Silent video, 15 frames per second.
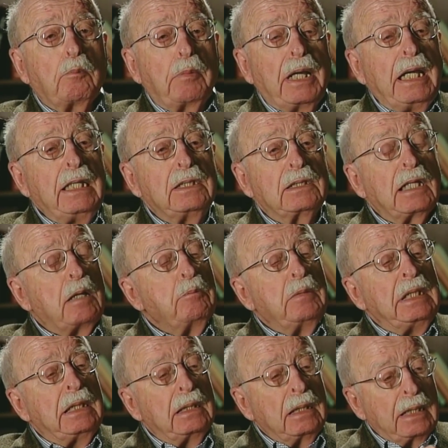Page let
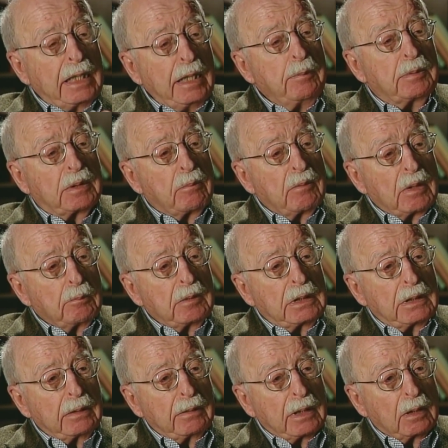me keep some of the
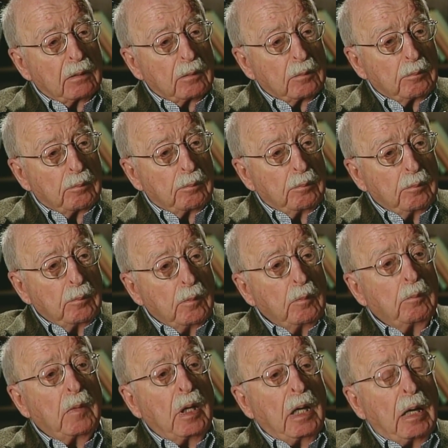material,
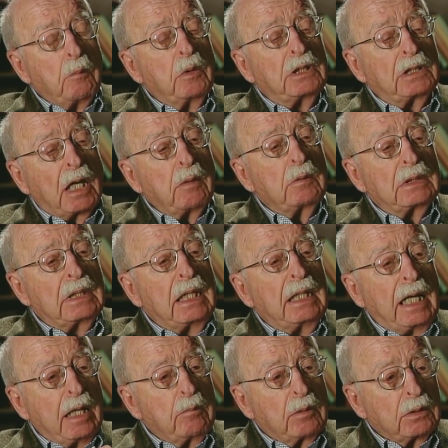which I was
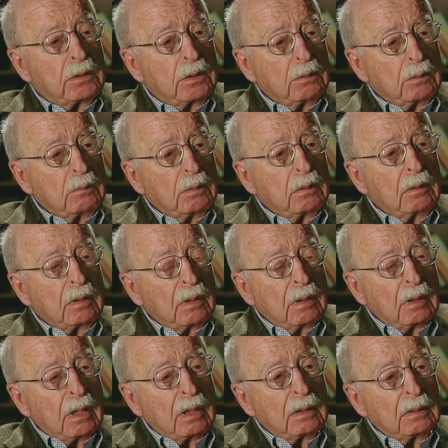then able to
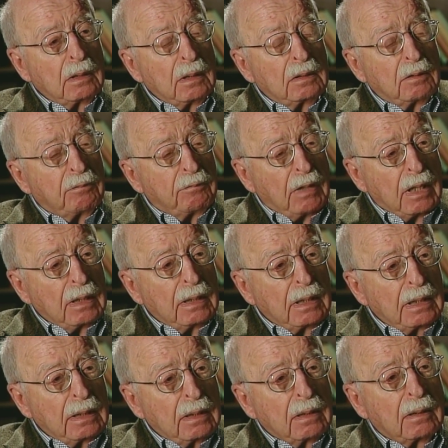uh, define
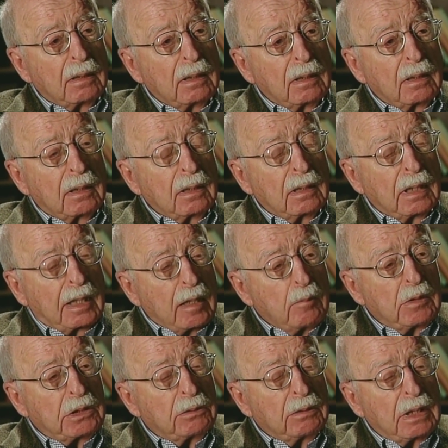the, uh, the
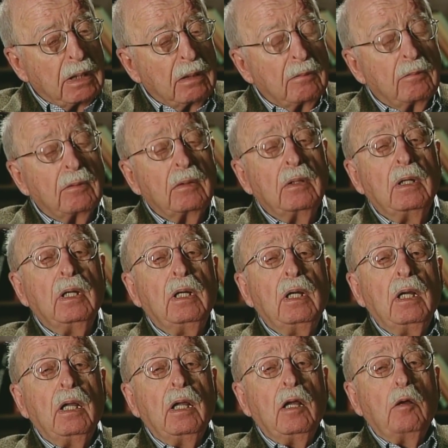chemistry of.
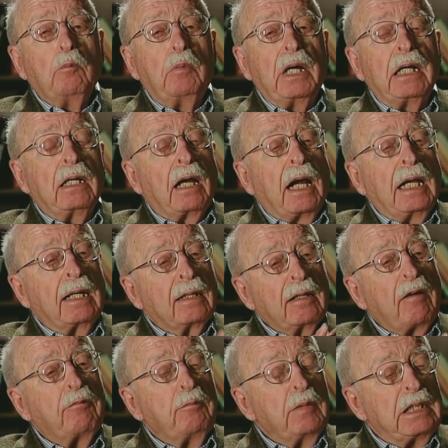But I had
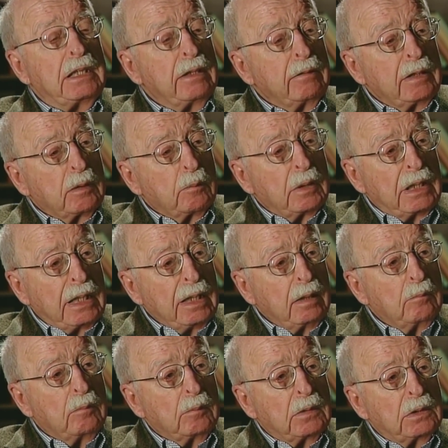left material with
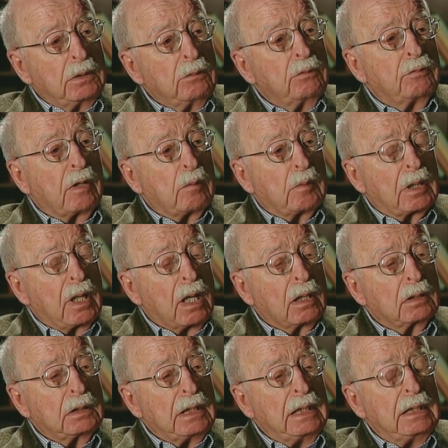him to do
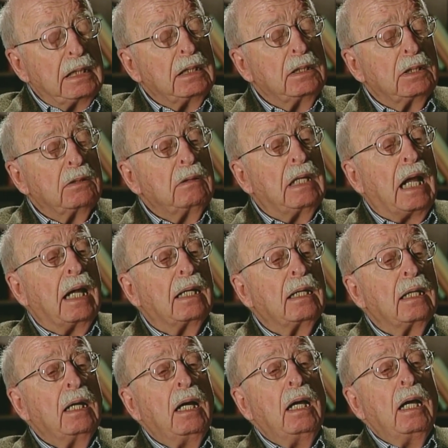pharmacology. He didn't do that.
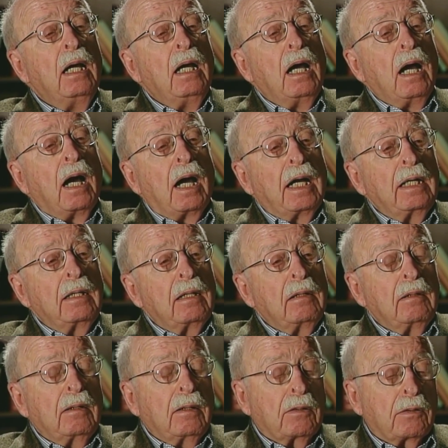I
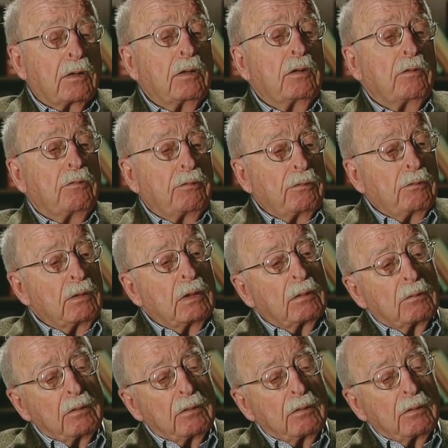learned through the